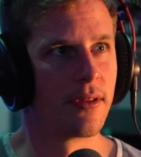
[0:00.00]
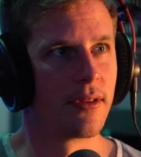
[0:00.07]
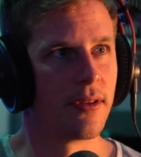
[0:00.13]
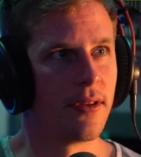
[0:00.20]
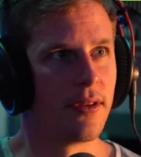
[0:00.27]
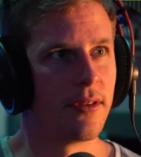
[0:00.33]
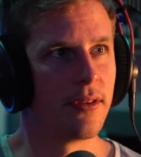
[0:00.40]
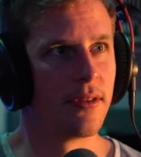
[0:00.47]

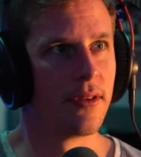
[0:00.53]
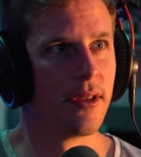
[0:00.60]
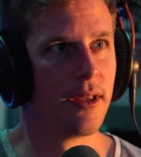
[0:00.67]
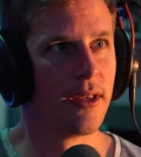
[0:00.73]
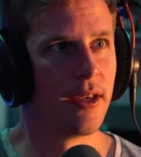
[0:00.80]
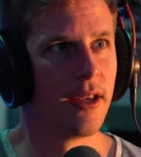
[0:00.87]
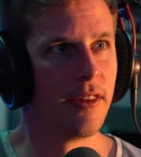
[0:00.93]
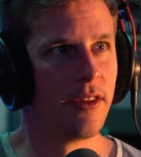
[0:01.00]
Okay,
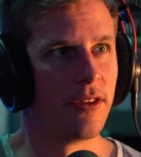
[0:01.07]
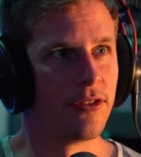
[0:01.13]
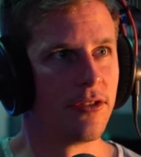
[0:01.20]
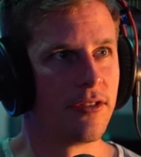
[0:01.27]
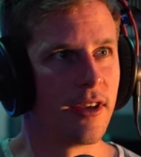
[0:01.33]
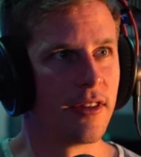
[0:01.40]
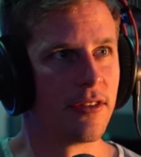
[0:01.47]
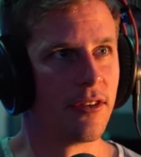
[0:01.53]
and then let's
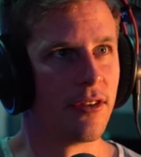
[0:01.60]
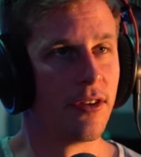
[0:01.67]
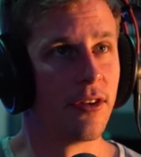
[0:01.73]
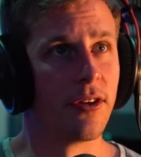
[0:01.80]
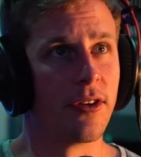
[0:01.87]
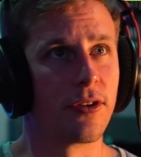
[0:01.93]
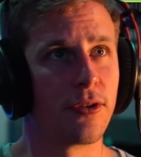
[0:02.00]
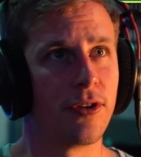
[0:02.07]
take
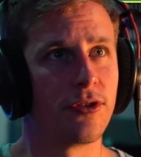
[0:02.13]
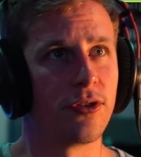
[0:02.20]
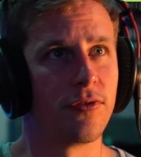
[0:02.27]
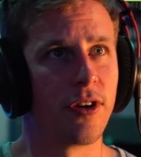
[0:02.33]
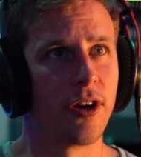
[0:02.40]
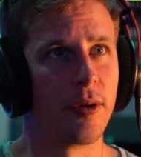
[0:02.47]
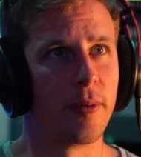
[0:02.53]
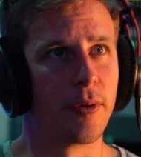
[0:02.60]
the crystal
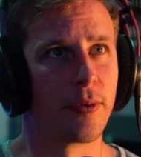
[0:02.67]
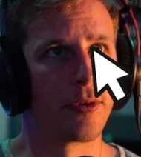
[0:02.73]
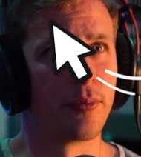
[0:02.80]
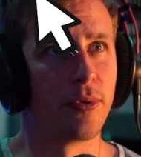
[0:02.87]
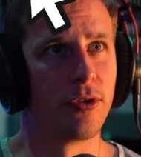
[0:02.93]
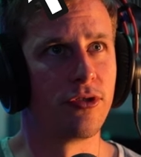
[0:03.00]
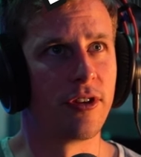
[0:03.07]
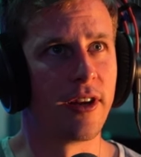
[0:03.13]
verb, and we're
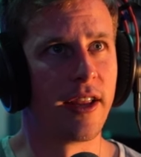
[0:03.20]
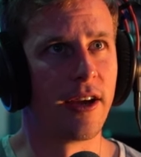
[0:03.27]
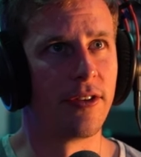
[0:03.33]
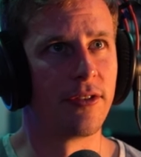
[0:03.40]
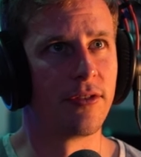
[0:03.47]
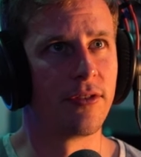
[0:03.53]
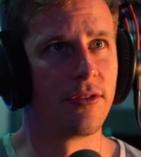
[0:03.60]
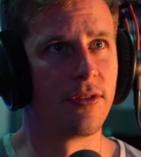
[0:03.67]
going to push it
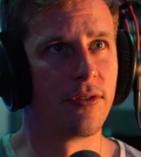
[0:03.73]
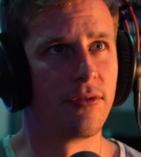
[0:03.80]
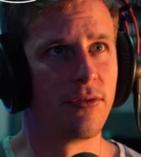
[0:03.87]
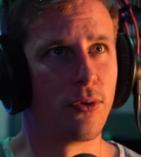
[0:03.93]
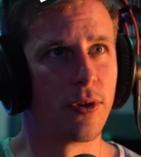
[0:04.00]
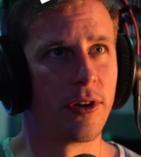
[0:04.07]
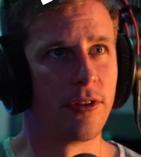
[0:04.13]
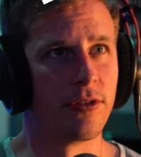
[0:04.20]
out
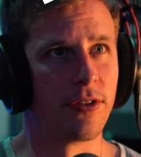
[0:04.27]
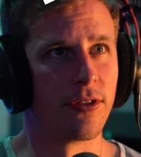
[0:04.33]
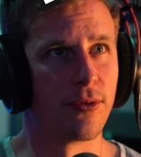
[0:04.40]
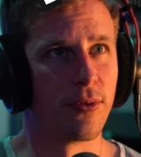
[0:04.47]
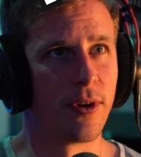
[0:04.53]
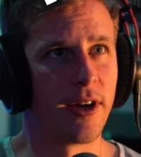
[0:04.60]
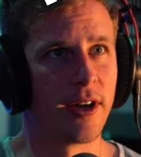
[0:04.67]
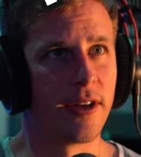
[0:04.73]
40 to the
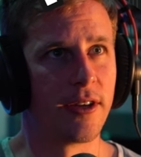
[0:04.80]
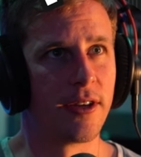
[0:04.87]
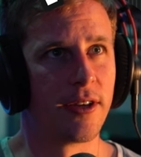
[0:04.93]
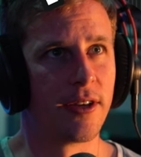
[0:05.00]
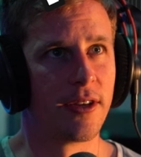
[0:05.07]
right.